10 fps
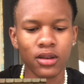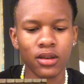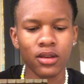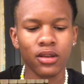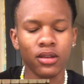
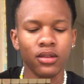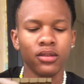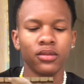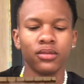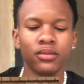
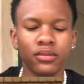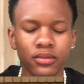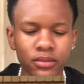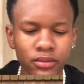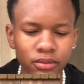
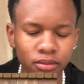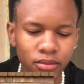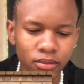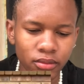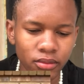
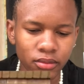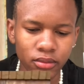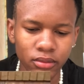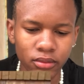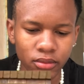
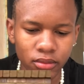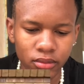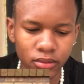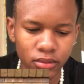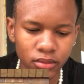
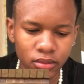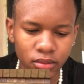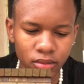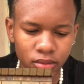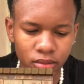
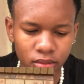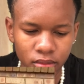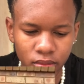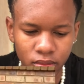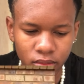
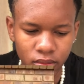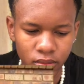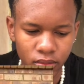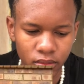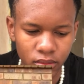
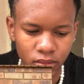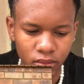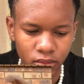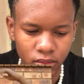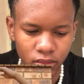
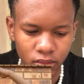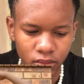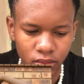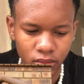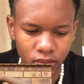
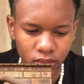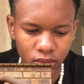(silent)